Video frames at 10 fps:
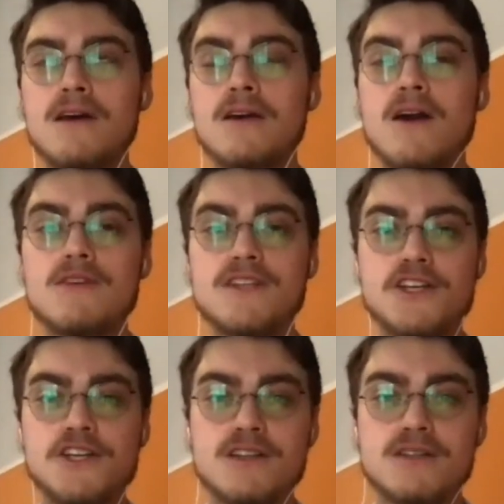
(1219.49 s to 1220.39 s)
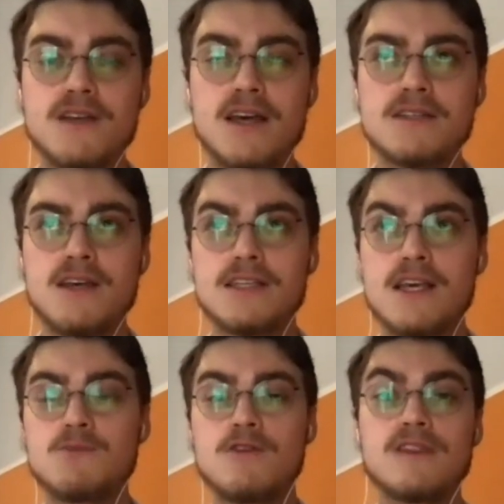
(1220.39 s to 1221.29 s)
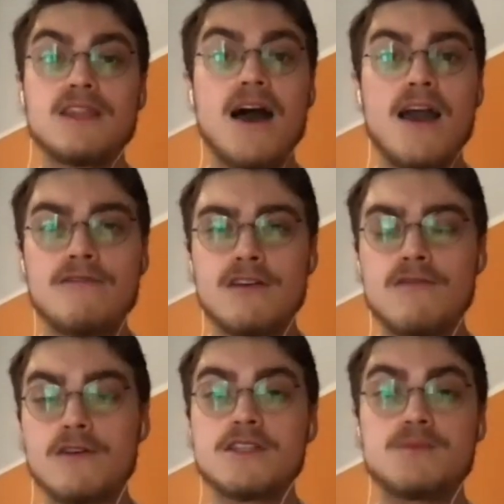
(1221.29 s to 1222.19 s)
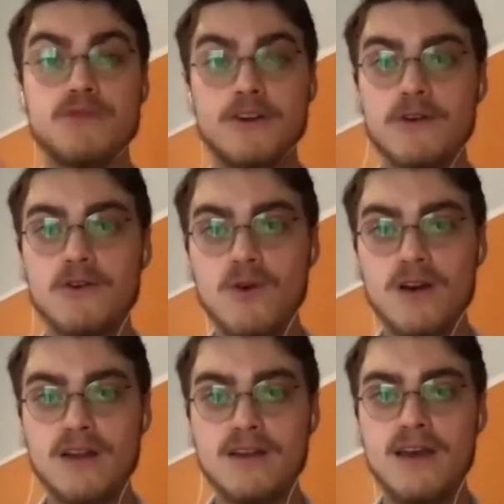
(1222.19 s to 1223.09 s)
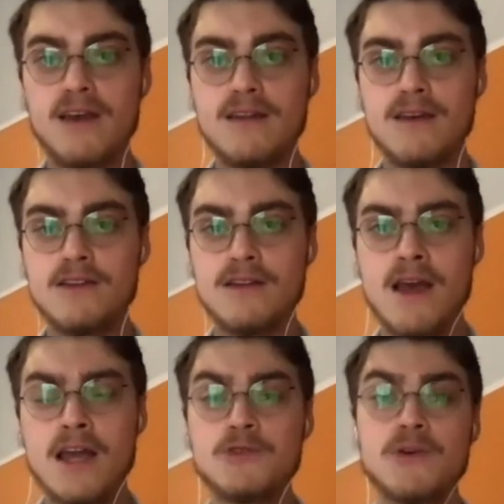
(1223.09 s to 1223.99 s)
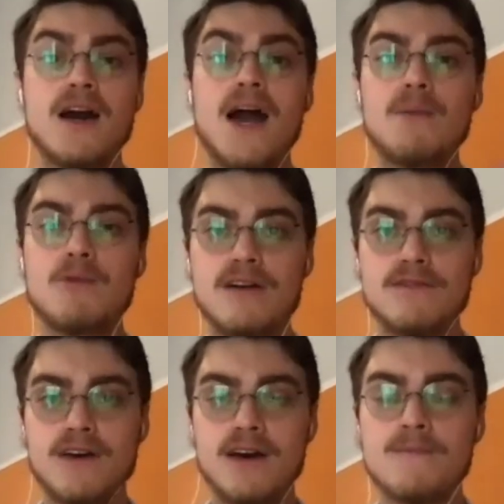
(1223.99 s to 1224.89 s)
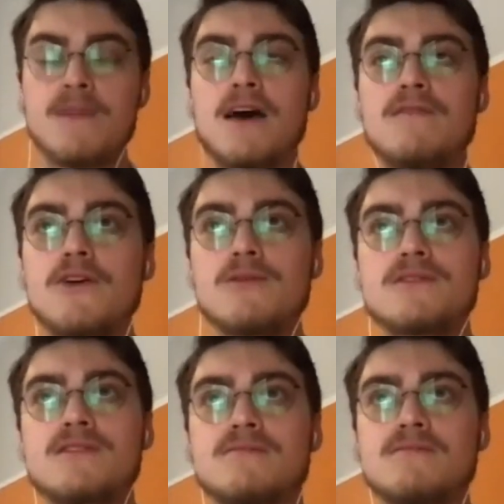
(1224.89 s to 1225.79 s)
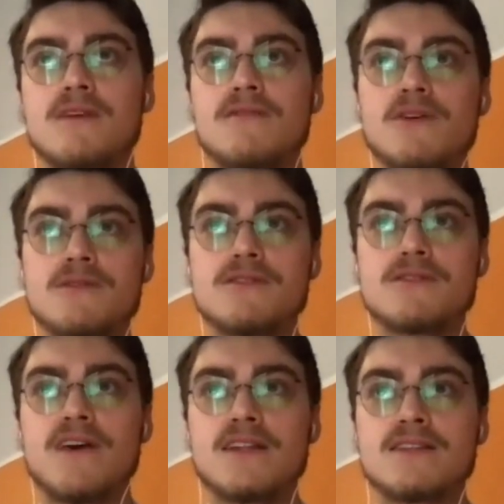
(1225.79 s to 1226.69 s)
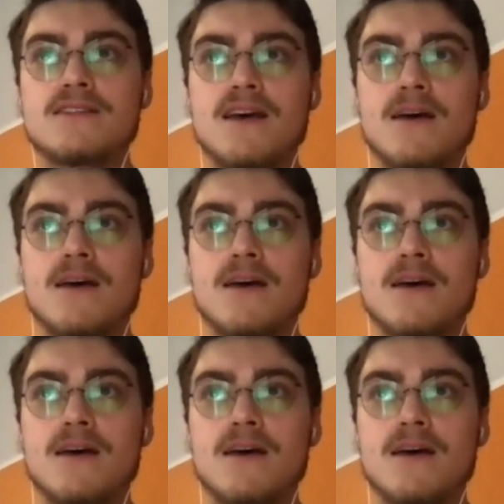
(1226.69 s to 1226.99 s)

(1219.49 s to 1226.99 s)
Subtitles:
conversation as more of live versus pre-recorded, and doing a hybrid of those events,